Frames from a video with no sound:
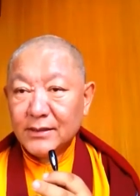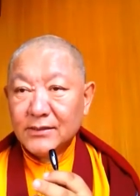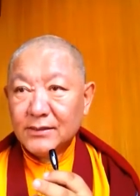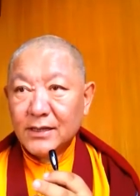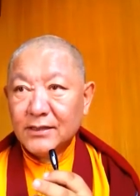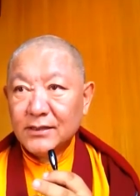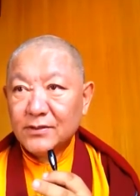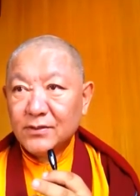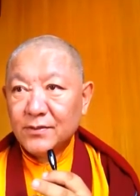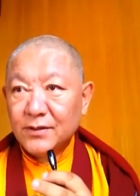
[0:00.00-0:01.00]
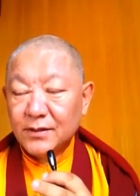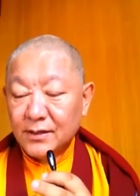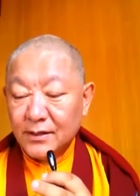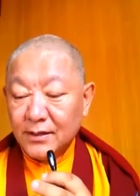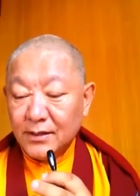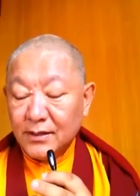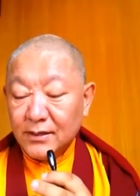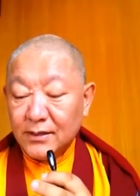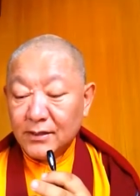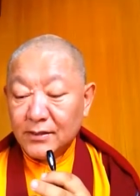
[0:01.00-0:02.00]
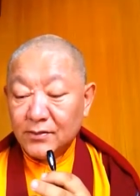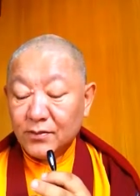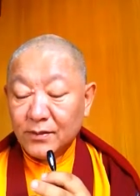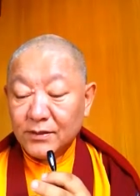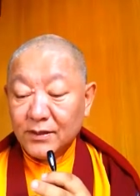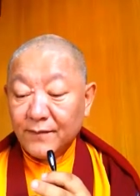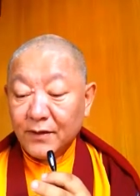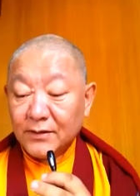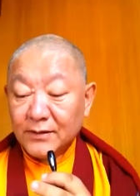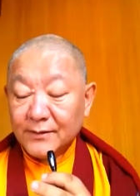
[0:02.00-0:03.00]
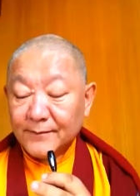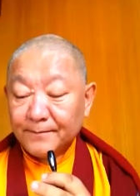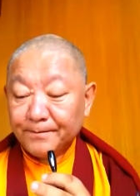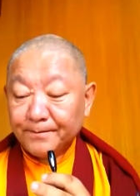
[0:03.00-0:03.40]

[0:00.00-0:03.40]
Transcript: there's nothing to be too much affected.